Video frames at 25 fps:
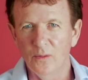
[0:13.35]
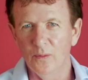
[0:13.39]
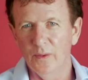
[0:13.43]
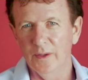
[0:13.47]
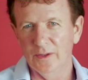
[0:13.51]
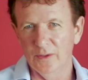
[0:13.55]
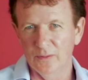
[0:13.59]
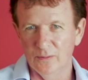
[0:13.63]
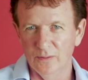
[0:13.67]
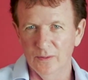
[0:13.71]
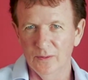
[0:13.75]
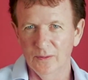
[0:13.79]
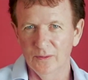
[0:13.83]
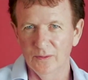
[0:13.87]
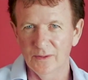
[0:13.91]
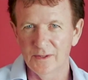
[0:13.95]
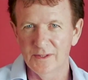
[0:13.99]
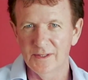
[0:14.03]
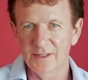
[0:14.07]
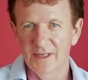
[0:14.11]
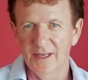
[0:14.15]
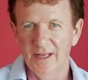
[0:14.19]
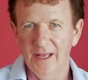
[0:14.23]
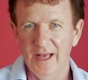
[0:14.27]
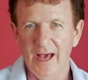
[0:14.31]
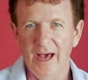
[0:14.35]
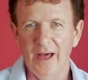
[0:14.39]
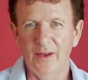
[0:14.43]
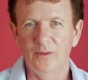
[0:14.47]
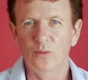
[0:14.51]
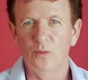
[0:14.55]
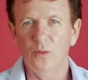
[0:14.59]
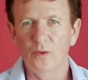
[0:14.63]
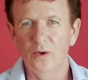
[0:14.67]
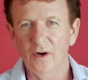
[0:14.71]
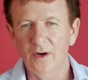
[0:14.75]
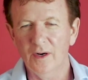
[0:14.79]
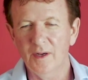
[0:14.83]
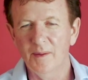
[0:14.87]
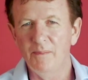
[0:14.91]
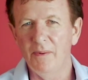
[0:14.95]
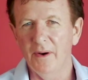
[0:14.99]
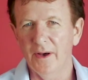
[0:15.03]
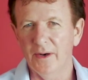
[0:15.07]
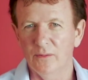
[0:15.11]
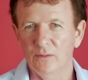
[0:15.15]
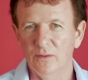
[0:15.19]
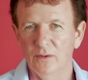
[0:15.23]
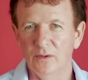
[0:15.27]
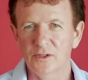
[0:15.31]
with the rules and work
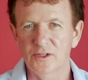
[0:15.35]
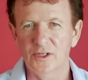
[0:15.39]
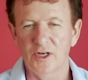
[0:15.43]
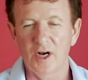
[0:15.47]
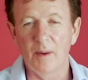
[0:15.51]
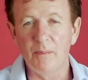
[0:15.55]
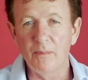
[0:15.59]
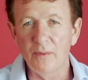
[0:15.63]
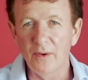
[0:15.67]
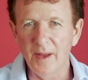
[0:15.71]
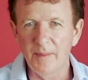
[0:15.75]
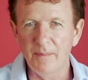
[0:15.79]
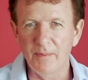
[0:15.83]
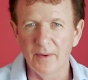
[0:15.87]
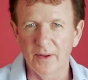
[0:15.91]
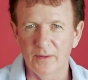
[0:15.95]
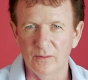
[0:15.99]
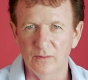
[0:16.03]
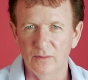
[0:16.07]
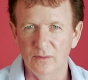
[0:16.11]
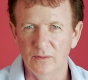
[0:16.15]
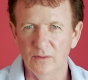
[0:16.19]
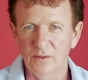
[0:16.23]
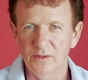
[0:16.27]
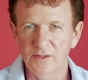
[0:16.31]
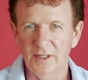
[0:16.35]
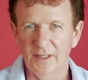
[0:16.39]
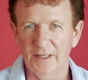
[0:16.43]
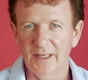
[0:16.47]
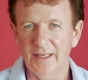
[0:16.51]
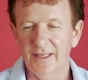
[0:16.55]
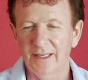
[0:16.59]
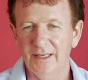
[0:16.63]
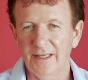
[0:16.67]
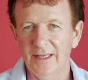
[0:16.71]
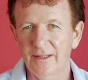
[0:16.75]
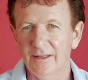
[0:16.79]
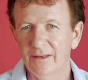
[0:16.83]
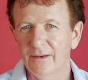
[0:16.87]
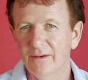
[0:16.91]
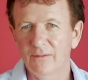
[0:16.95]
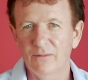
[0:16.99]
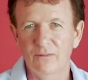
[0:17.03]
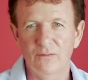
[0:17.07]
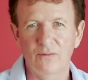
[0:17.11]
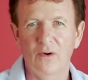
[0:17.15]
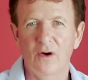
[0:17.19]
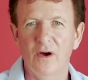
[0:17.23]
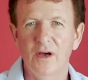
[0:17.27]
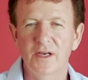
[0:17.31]
by the rules and operate by the rules so that they
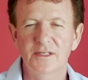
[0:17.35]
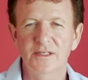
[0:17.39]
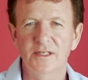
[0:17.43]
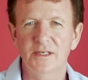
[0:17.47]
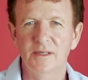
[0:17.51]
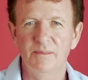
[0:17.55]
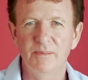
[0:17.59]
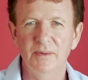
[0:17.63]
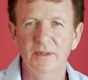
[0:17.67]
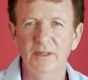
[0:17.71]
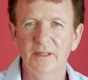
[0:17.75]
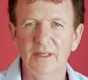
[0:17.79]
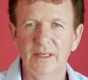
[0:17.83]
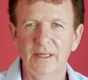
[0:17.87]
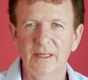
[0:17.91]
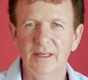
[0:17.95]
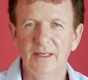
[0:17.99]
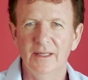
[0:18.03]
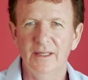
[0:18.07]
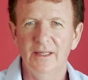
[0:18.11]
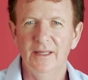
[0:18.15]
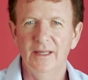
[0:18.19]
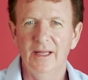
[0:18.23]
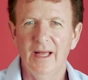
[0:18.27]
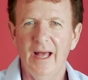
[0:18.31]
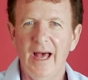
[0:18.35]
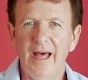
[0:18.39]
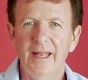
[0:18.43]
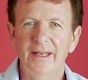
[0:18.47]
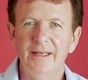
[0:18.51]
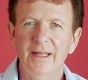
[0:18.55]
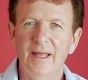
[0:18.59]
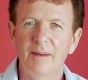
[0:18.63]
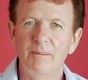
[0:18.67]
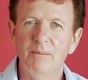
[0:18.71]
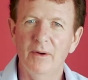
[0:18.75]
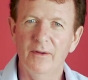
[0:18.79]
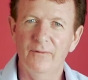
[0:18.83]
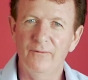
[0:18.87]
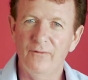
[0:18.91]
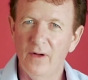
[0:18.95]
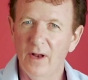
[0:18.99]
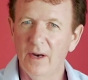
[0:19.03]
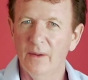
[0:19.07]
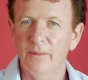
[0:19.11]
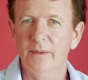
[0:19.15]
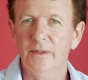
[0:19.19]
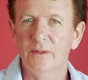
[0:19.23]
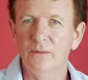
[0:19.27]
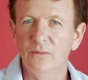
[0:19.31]
can rise to the building. And then by
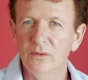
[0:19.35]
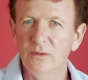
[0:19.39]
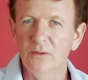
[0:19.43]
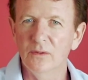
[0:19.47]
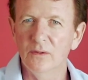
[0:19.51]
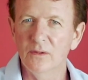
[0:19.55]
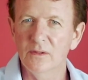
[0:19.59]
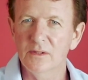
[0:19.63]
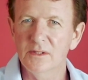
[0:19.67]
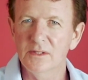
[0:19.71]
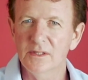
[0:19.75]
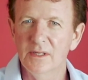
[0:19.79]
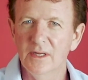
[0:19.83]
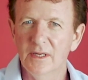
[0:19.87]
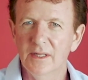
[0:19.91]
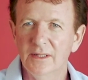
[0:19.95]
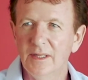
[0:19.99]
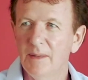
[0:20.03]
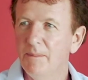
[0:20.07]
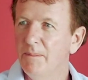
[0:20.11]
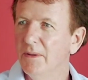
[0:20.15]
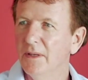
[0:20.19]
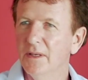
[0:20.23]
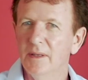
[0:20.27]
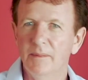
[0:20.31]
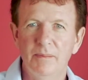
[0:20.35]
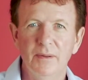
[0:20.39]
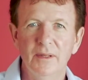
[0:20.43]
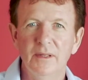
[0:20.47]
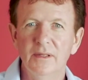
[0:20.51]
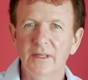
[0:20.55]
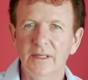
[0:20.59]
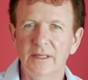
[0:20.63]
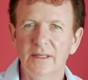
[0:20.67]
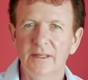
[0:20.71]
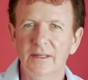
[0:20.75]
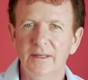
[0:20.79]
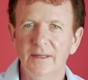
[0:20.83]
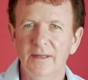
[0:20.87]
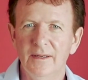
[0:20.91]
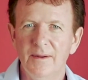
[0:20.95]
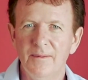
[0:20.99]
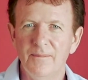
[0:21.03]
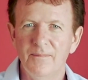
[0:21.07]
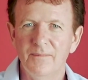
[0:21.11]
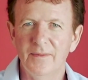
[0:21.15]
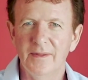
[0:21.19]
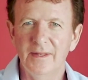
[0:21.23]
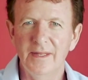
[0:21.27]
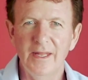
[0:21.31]
following the rules, they build a building.
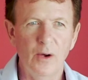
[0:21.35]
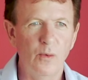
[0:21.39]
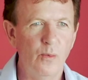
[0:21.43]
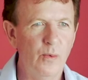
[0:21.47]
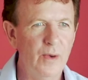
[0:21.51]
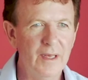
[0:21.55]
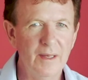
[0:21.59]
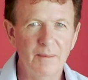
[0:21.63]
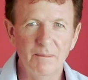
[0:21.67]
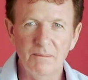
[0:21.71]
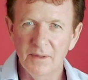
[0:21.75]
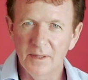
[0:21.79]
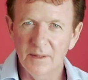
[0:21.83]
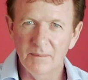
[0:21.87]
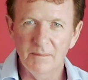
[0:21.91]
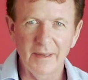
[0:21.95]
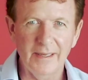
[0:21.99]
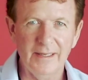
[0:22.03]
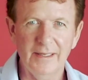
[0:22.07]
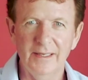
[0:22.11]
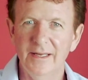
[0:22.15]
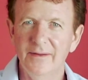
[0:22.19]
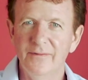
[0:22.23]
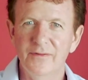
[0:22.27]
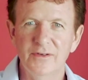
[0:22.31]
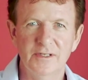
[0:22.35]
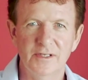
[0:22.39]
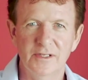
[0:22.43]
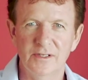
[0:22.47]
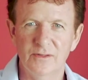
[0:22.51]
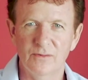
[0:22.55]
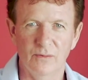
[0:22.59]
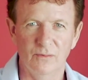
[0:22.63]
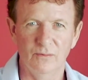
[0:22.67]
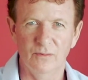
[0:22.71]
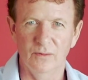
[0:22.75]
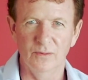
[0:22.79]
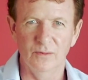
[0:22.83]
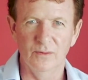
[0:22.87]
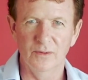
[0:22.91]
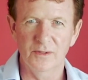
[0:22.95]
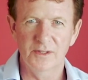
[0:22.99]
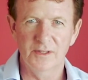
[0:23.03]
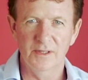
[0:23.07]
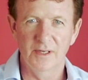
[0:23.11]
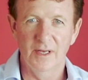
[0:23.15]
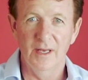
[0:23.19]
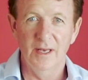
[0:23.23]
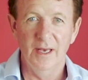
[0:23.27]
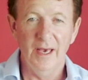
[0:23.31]
Now we can build magnificence with
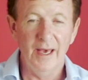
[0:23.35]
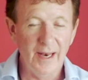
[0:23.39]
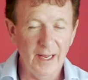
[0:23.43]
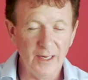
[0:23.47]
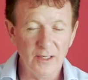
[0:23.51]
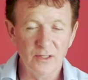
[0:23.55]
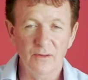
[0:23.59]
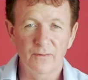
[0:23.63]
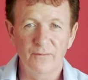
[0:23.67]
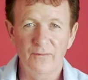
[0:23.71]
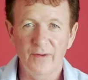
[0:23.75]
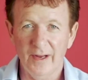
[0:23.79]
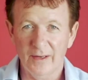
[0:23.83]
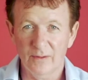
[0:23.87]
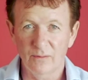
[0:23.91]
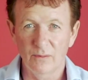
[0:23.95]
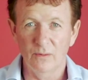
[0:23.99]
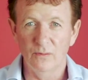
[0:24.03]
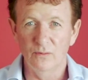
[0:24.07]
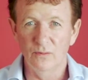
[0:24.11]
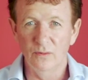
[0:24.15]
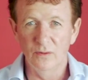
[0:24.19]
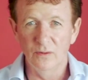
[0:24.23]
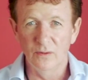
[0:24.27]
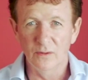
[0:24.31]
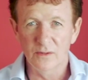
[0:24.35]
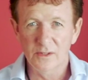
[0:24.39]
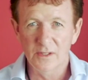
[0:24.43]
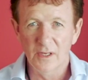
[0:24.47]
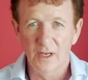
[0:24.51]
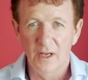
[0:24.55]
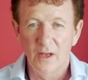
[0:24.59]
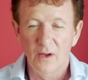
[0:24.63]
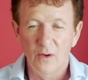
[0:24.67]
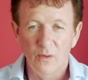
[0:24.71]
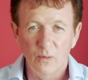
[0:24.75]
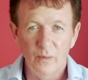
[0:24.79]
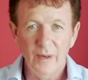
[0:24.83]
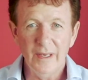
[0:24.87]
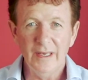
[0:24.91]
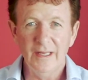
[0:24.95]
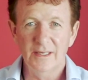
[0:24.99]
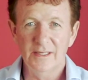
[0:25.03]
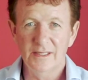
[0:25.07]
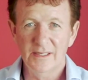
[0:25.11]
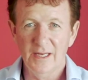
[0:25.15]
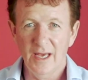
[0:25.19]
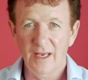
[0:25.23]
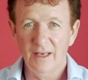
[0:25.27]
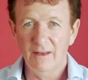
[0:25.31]
rules. In actual fact, with rules, we can
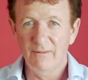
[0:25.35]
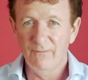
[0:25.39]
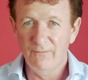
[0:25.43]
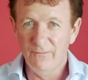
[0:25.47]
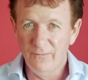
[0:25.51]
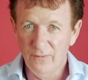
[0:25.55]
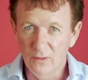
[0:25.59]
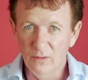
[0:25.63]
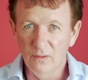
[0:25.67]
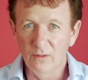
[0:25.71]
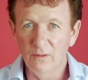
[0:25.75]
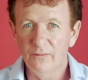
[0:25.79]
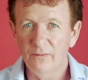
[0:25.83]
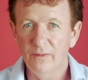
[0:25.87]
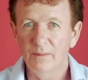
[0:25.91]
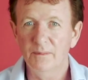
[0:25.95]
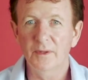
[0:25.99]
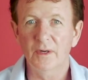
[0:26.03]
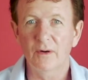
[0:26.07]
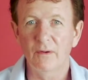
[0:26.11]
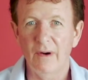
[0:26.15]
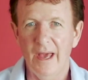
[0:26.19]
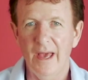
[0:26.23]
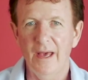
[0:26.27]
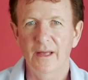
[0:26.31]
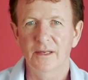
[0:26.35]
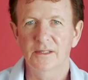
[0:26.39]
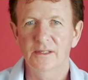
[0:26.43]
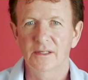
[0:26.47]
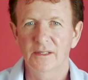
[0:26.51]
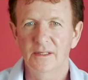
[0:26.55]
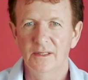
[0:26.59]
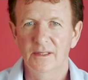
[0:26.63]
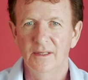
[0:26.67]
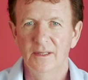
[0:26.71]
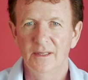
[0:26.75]
take fuel from the ground,